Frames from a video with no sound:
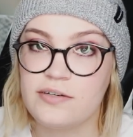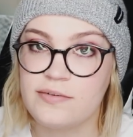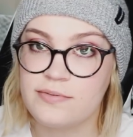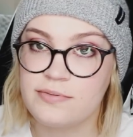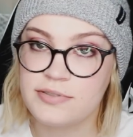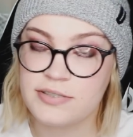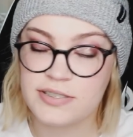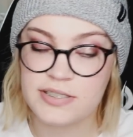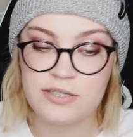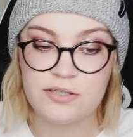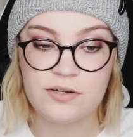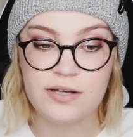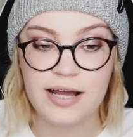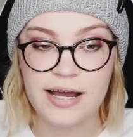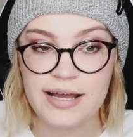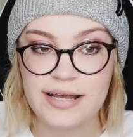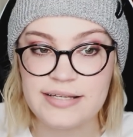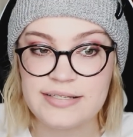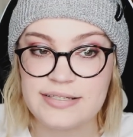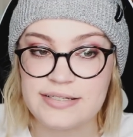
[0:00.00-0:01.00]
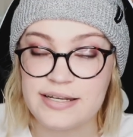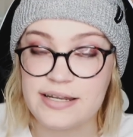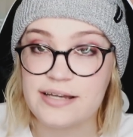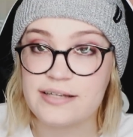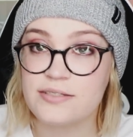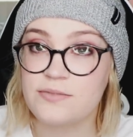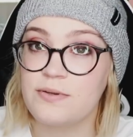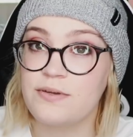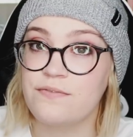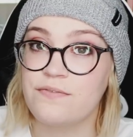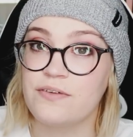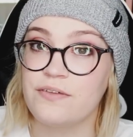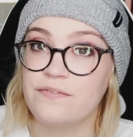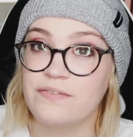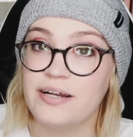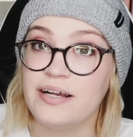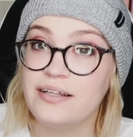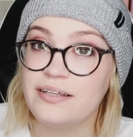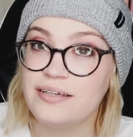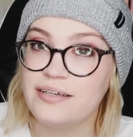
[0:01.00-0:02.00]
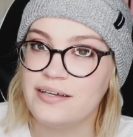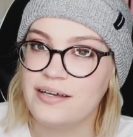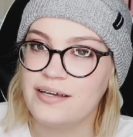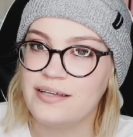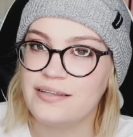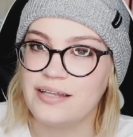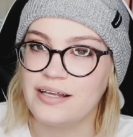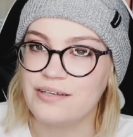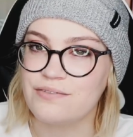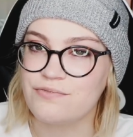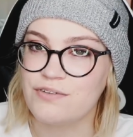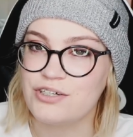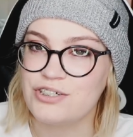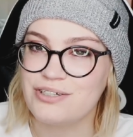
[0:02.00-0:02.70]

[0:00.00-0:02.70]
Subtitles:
I'll see you guys next week for the finale. Thanks for